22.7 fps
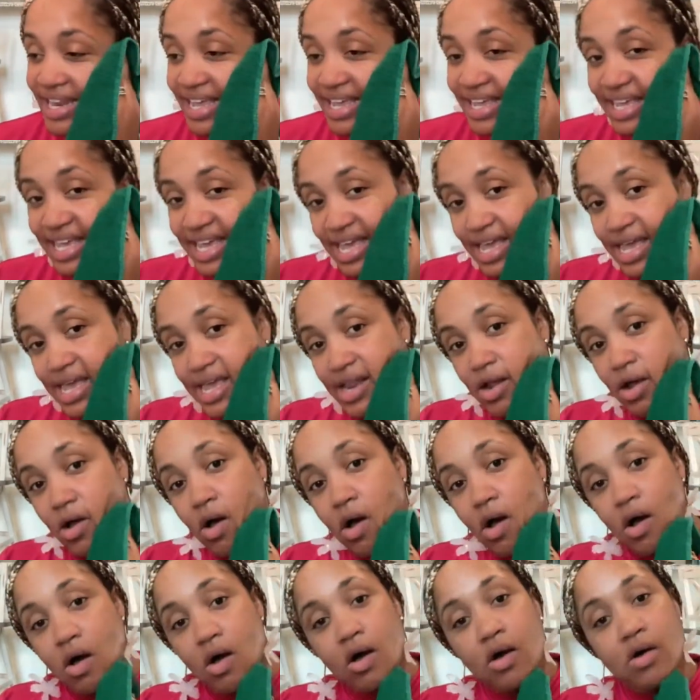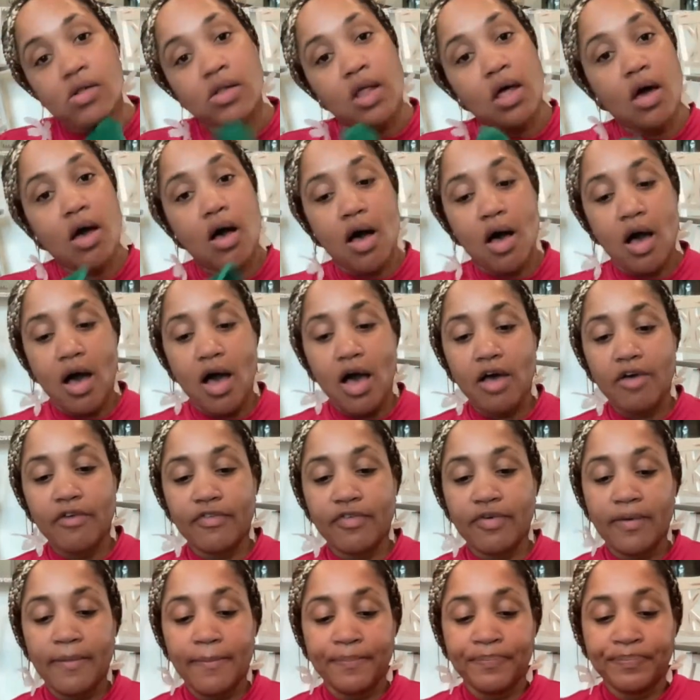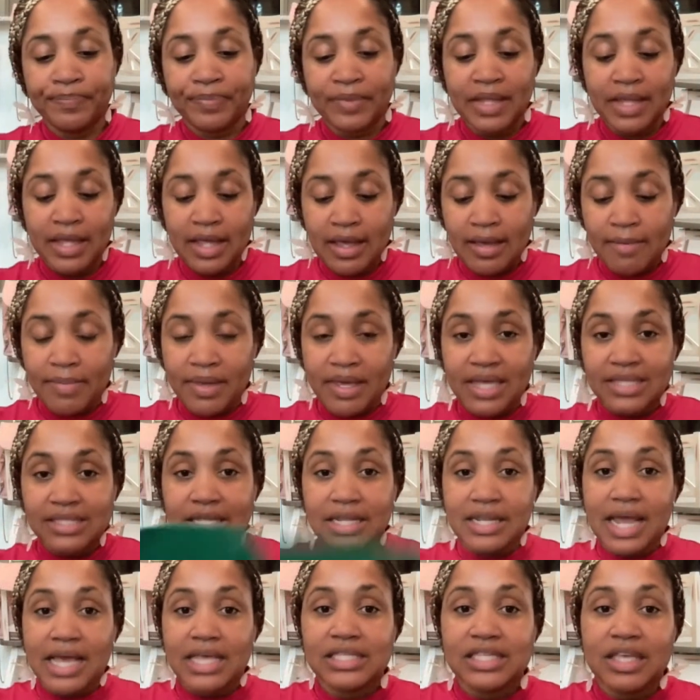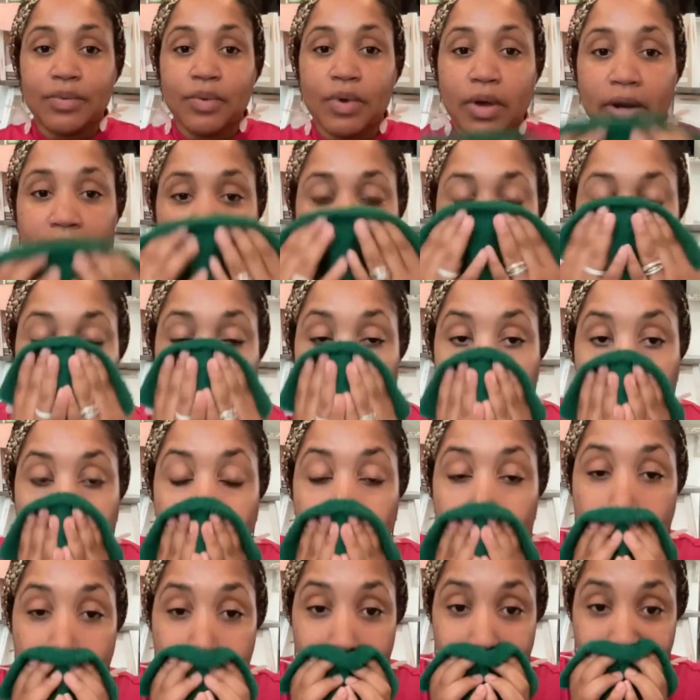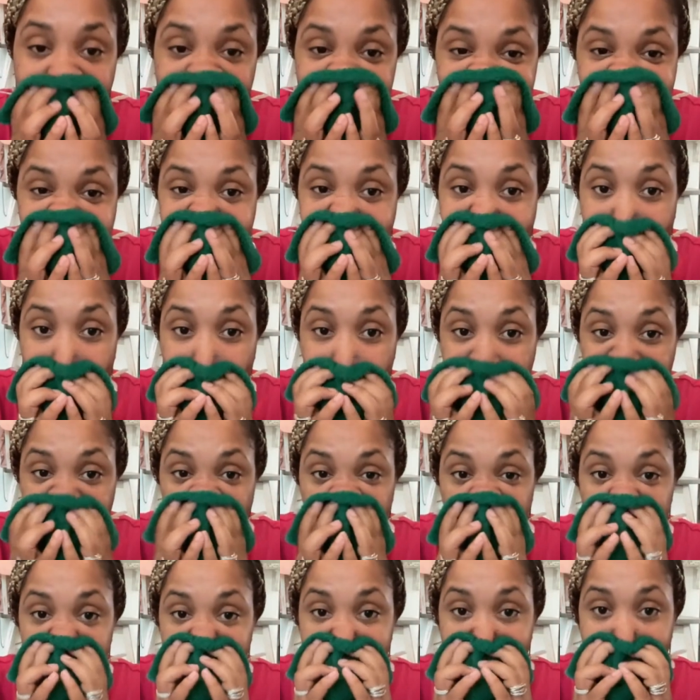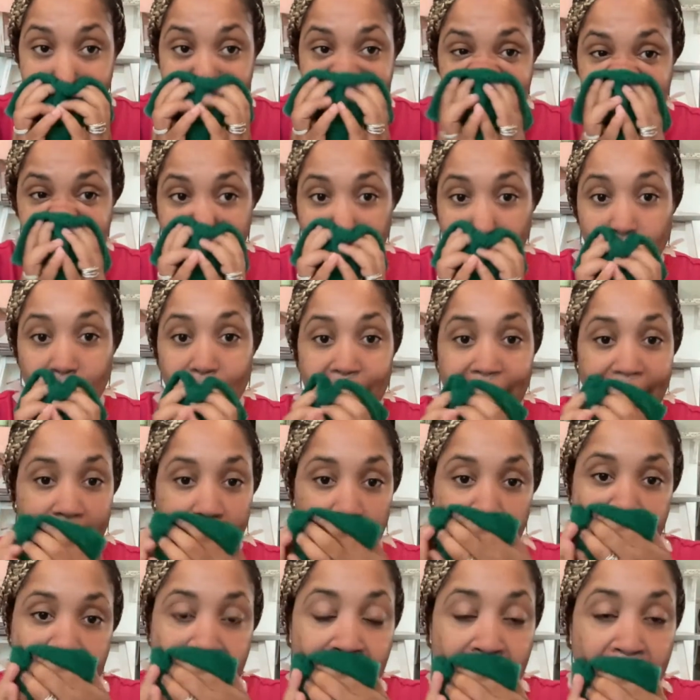and get it all off, because the next thing we're going to use is our charcoal mask. Okay.